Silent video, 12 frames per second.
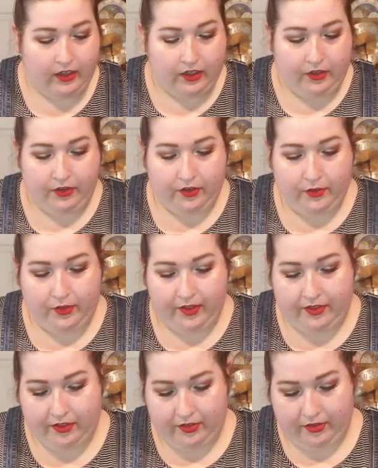You're
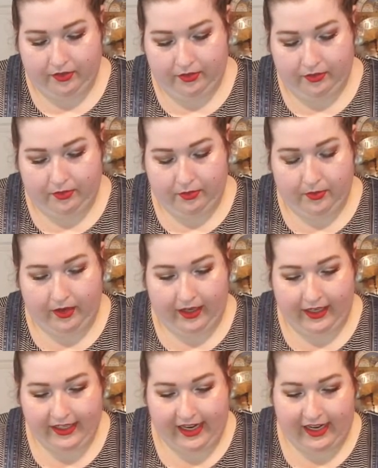going to
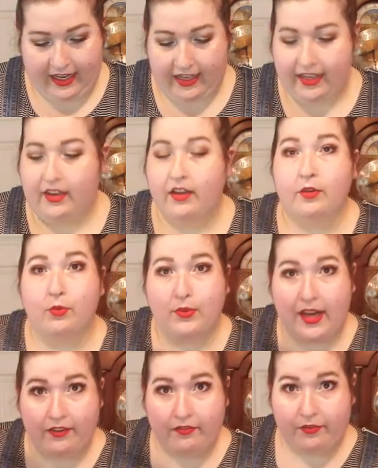want a
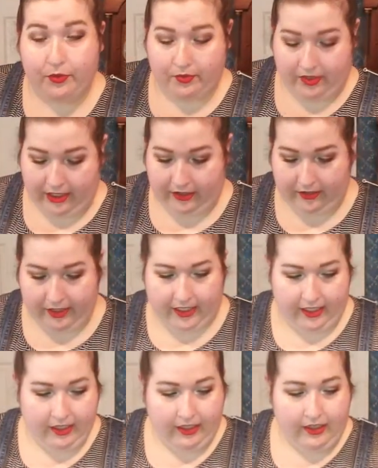red food coloring,